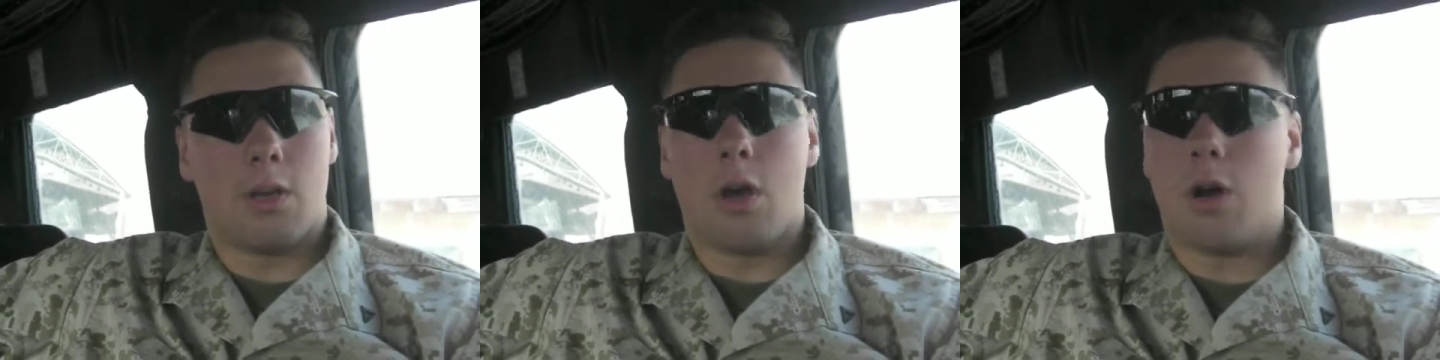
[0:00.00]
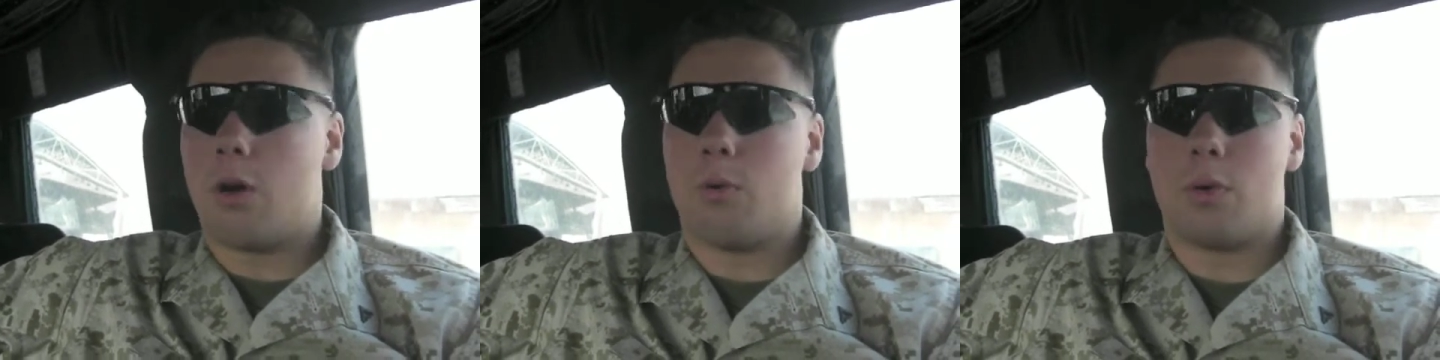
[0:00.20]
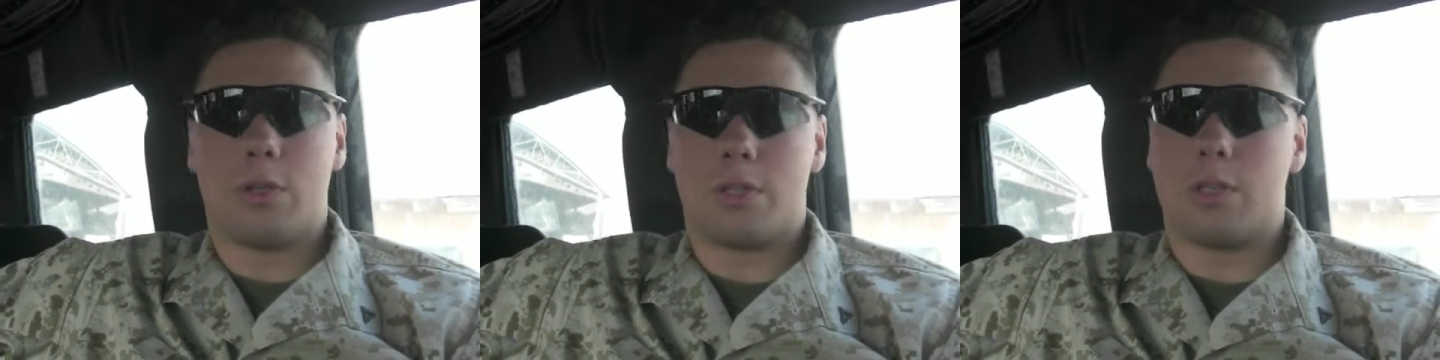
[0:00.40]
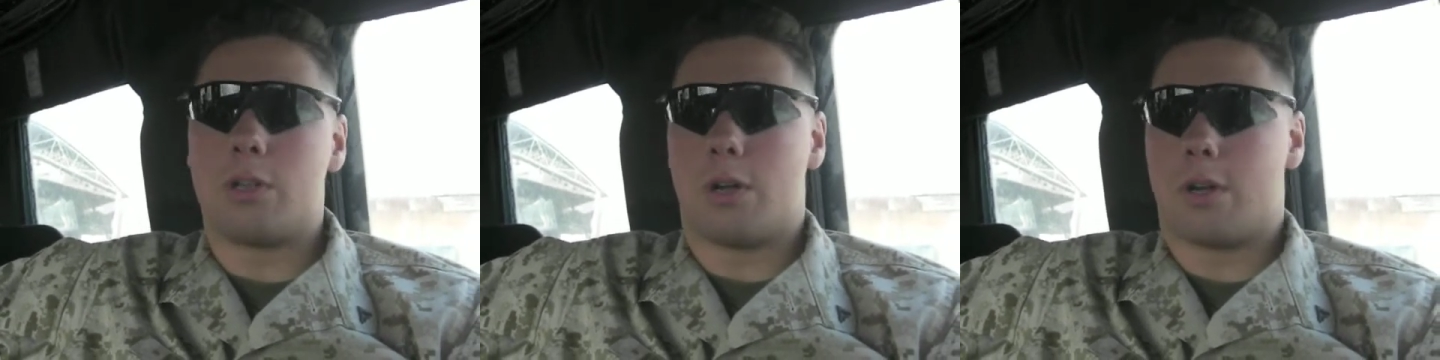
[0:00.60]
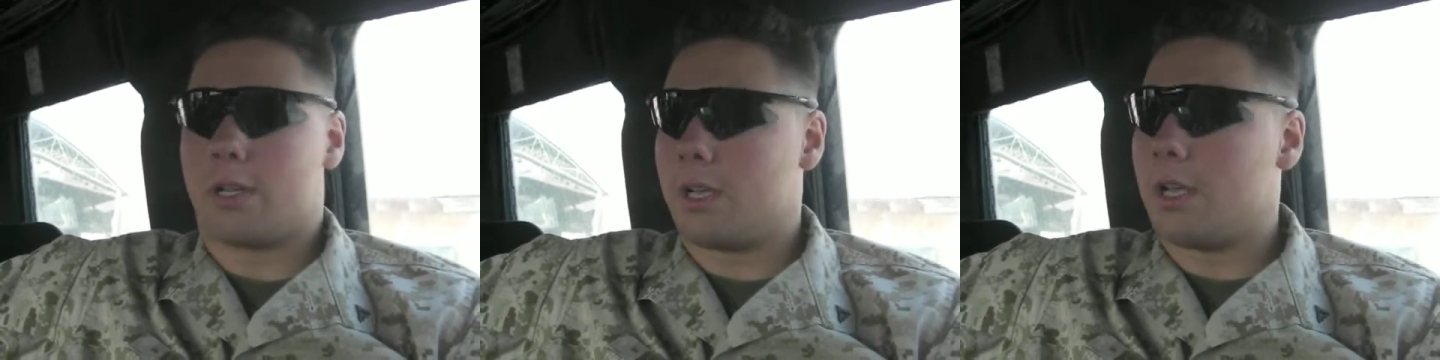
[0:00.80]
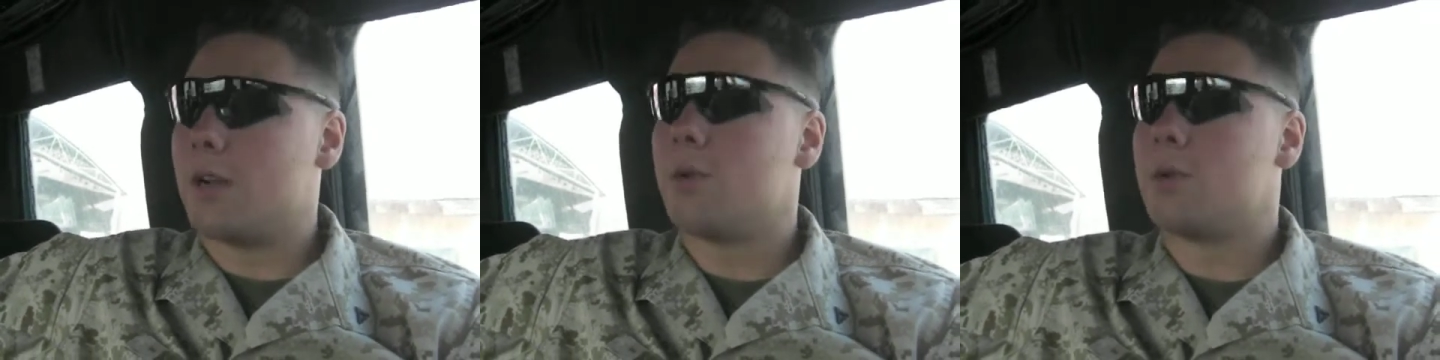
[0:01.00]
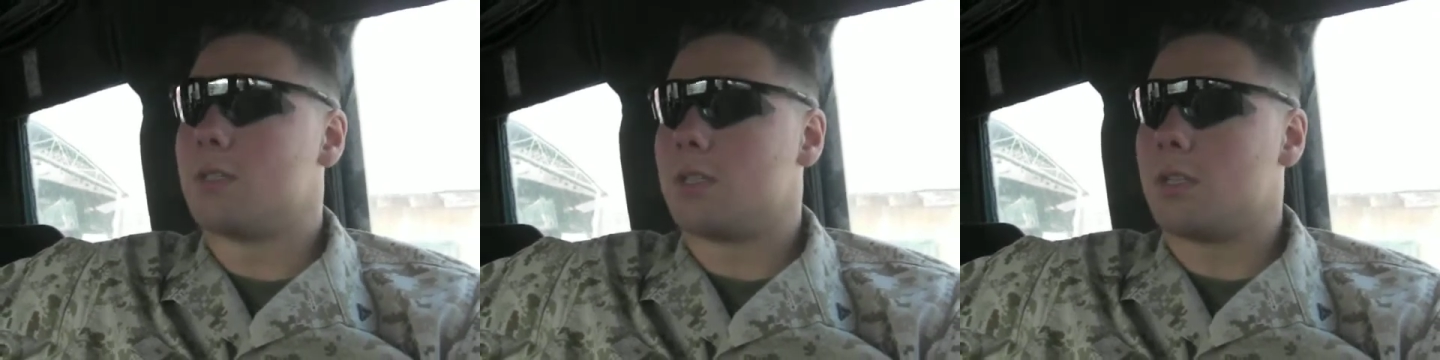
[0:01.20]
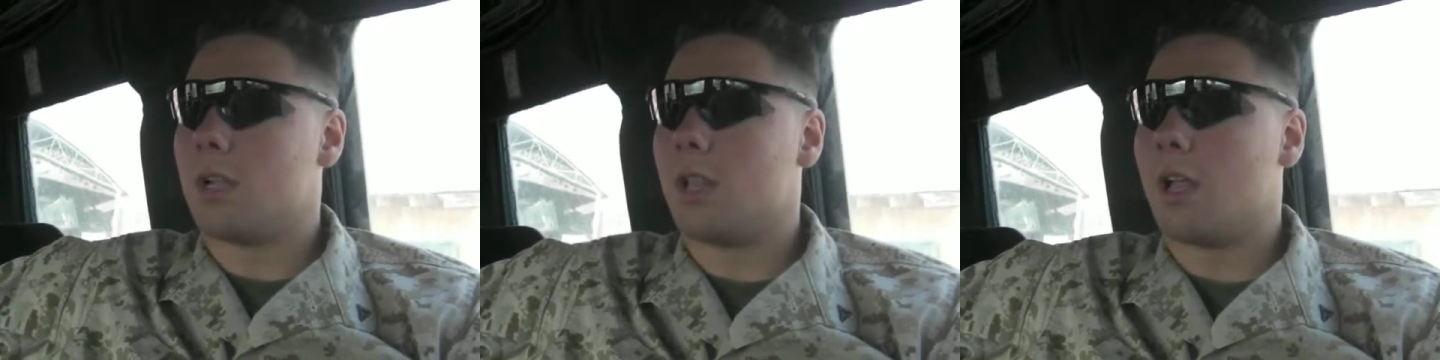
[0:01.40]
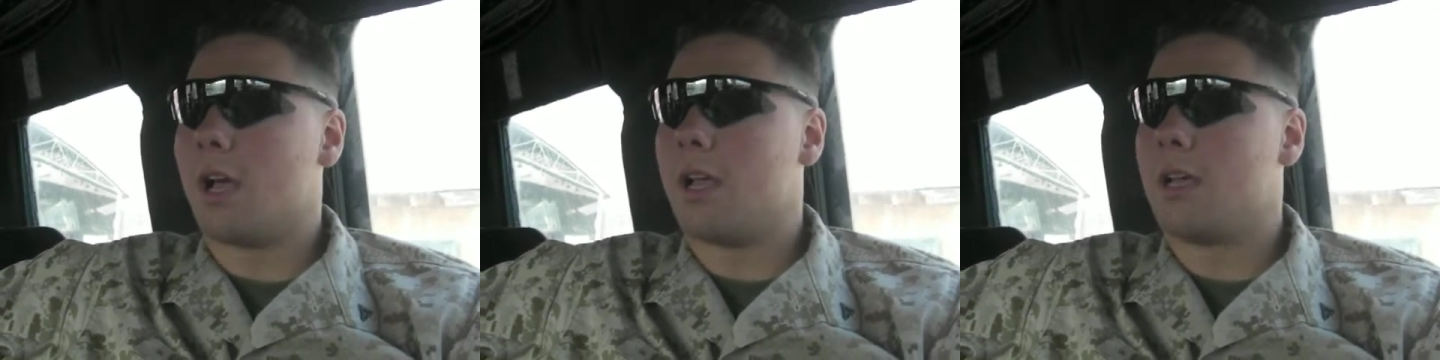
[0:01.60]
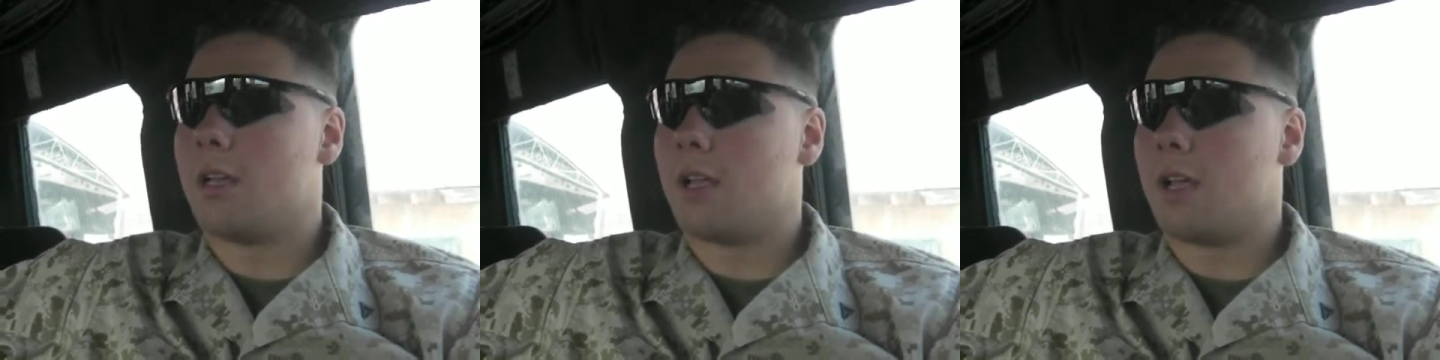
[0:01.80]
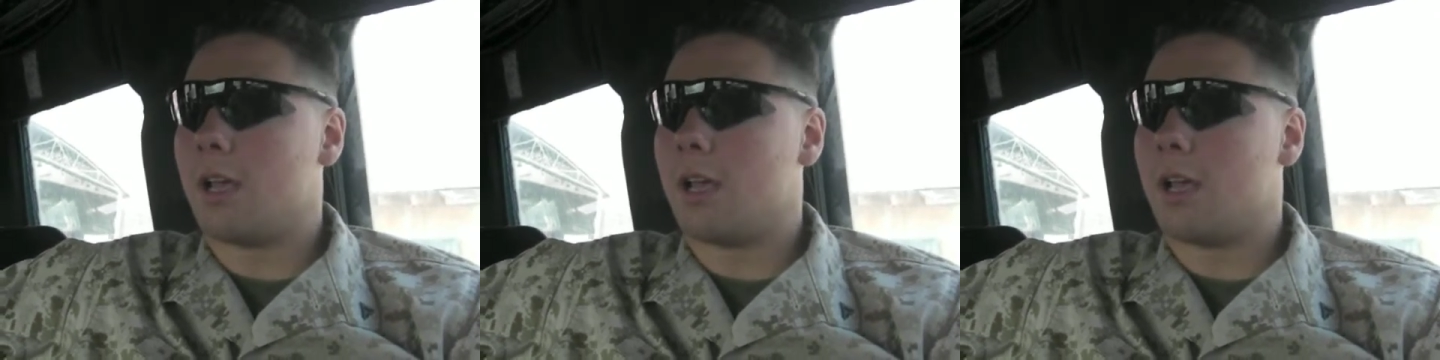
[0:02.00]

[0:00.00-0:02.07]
No, it wasn't dark yet. It was still light.